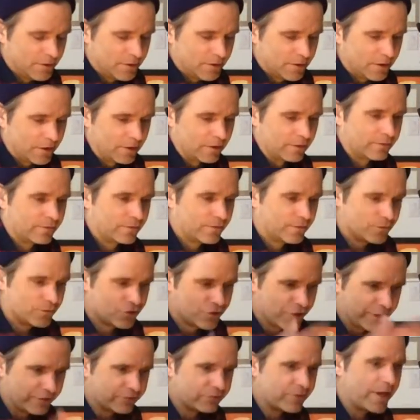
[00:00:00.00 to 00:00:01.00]
kind of
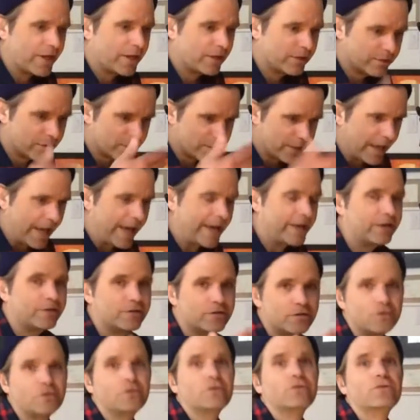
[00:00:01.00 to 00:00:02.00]
generated and added
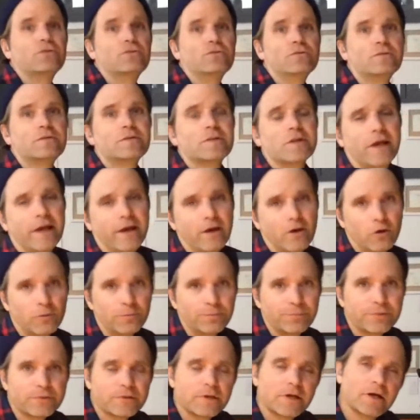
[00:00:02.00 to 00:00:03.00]
to to
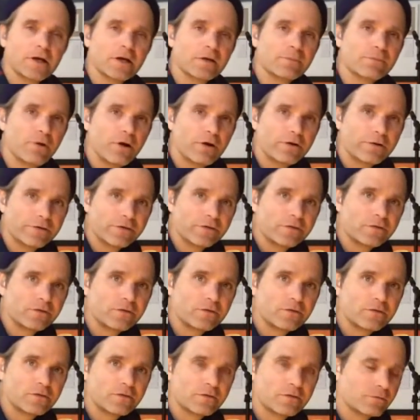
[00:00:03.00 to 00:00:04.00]
help um,
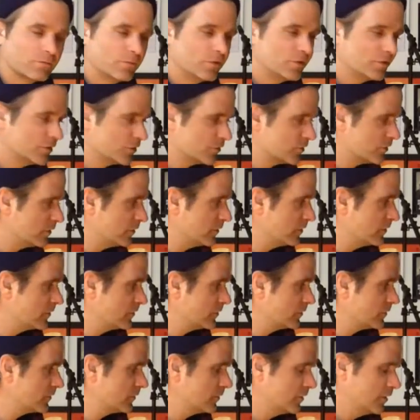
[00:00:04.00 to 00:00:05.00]
artists,
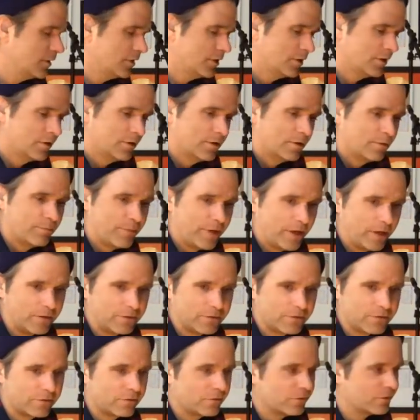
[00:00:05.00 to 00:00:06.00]
musicians,
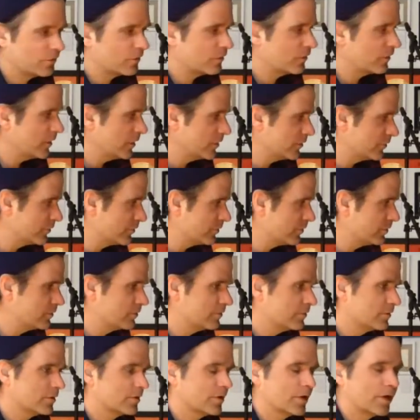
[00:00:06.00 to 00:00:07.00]
painters, theater
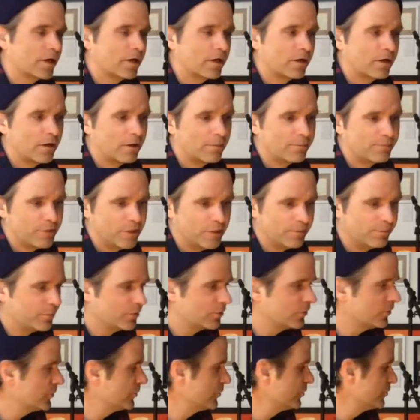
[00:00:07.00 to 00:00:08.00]
uh,
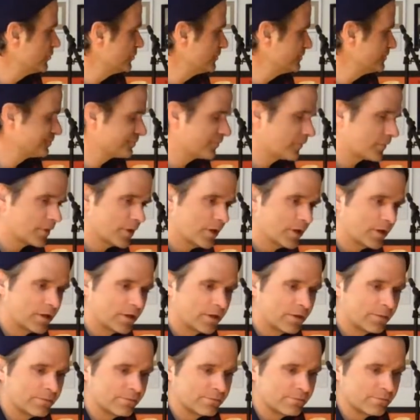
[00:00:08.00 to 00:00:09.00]
people,
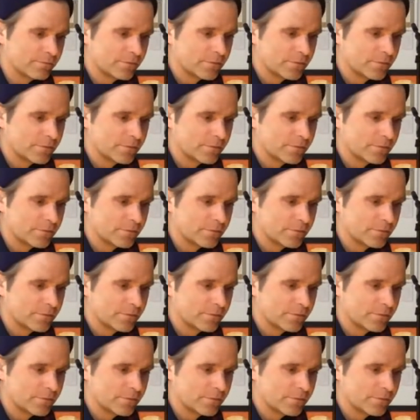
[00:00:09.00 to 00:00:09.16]
um,